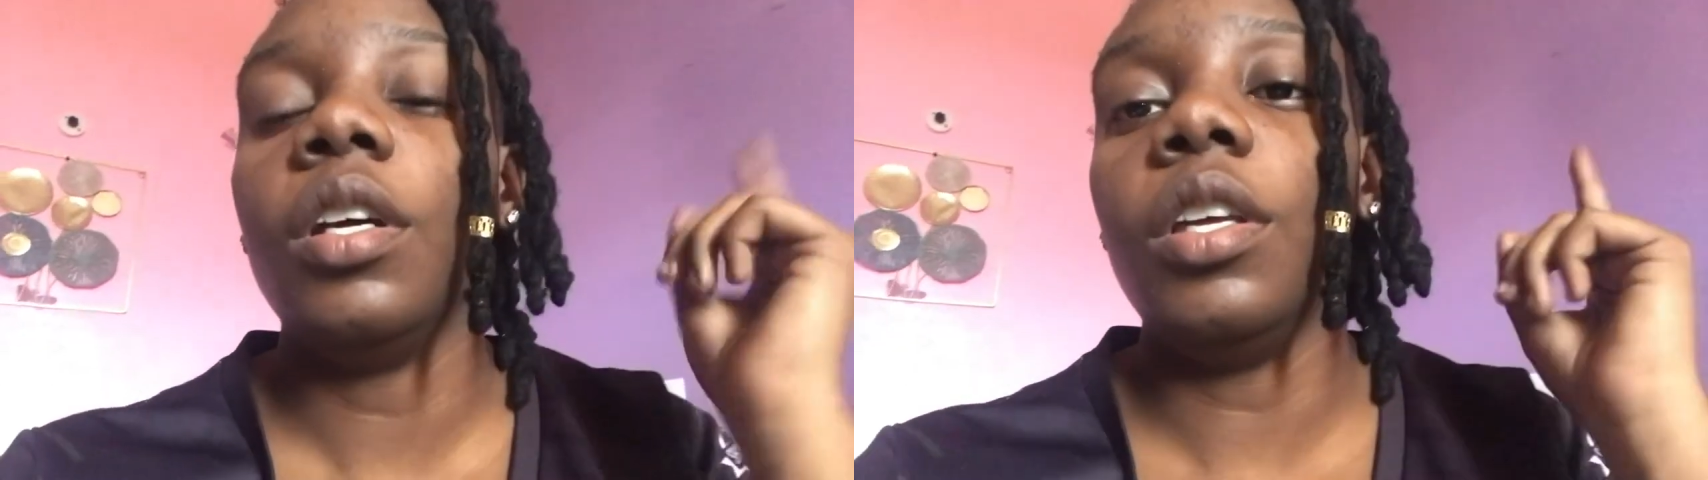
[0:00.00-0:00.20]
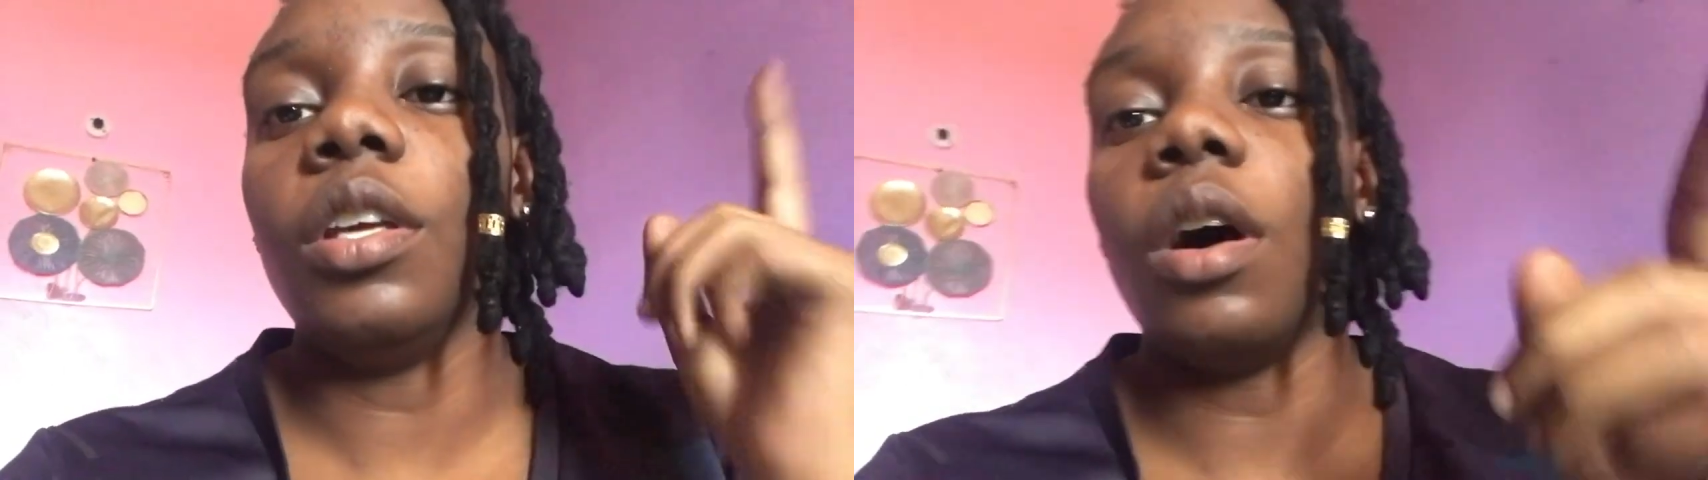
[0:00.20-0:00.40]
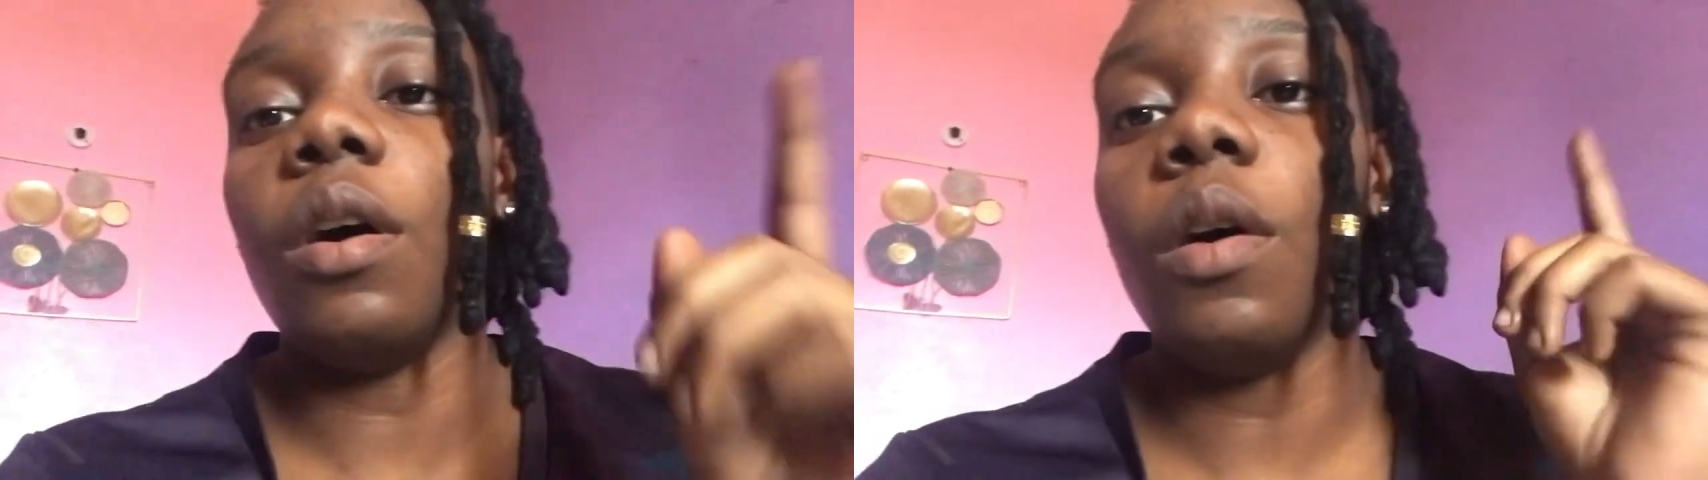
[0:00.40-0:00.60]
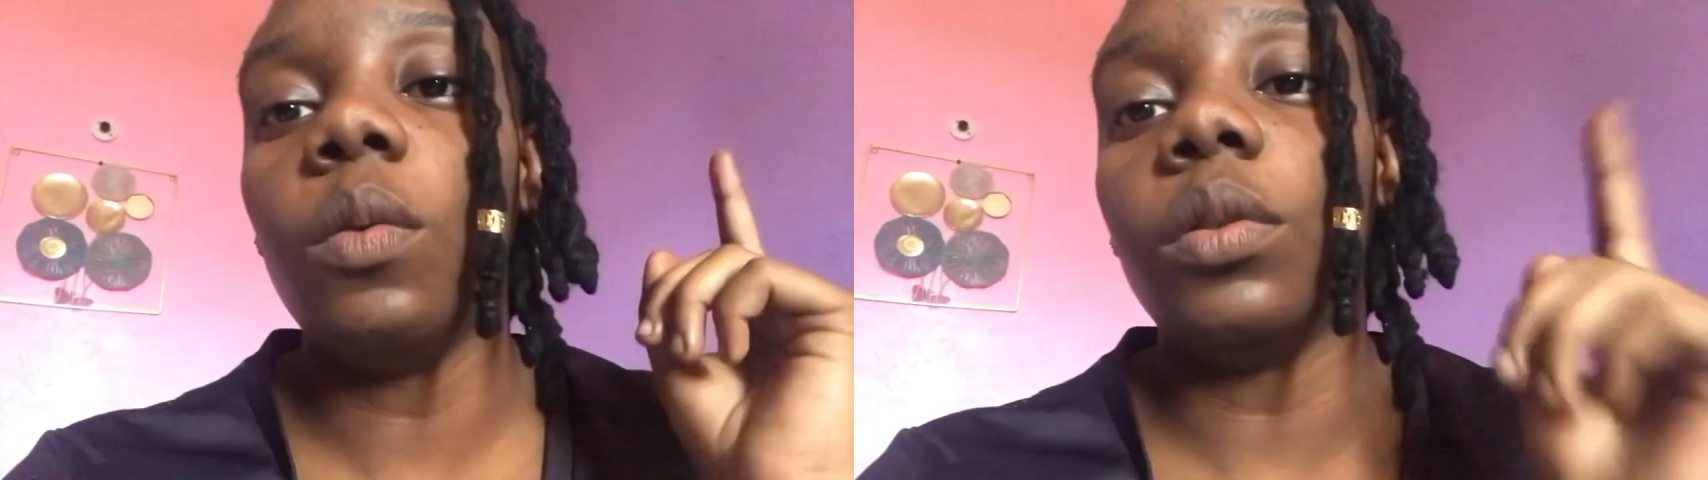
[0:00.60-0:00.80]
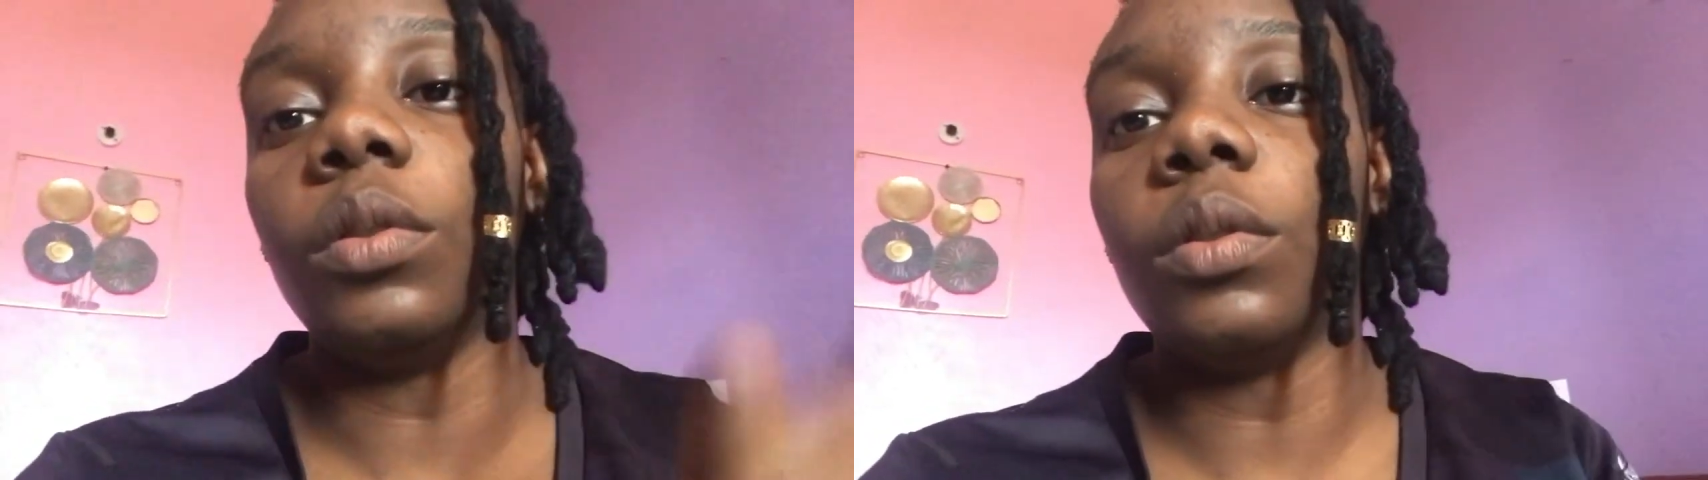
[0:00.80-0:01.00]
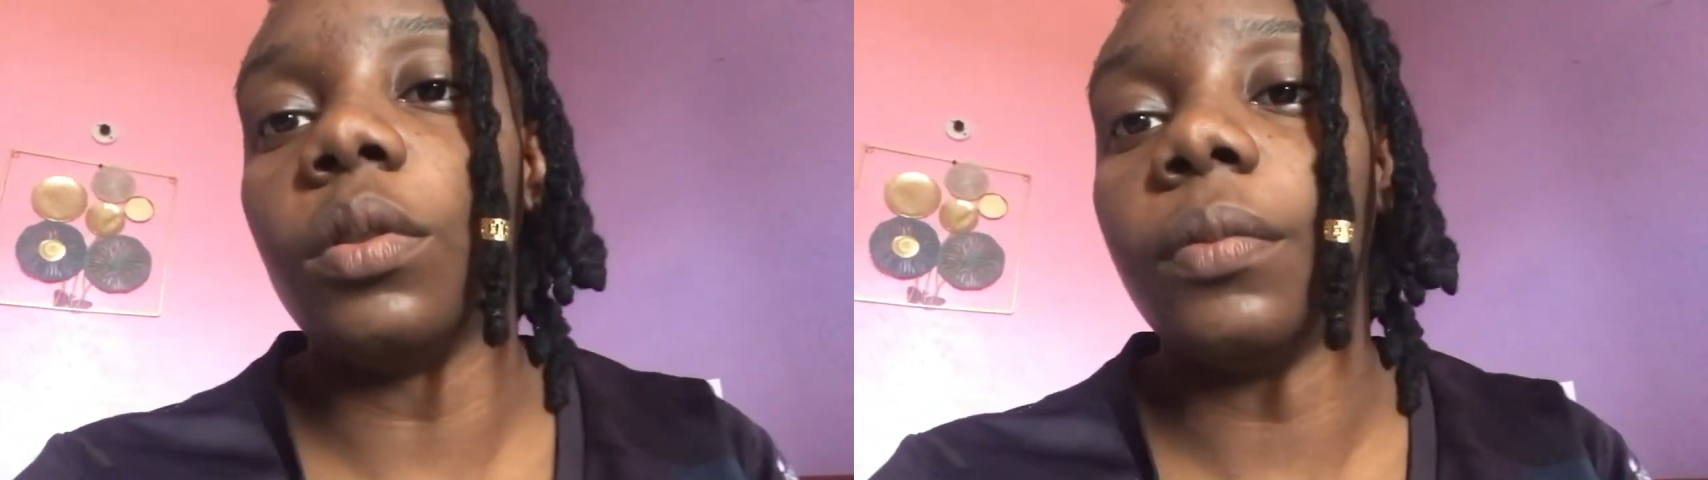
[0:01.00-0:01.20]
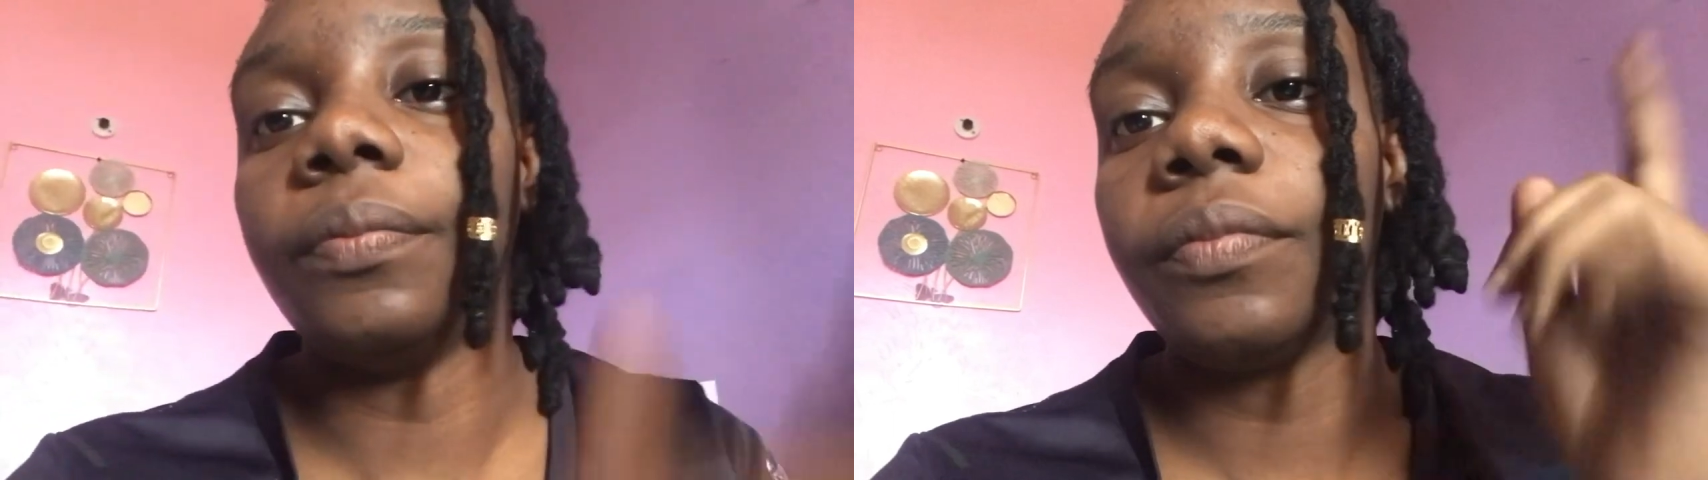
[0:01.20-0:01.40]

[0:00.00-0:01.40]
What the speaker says: y'all will know.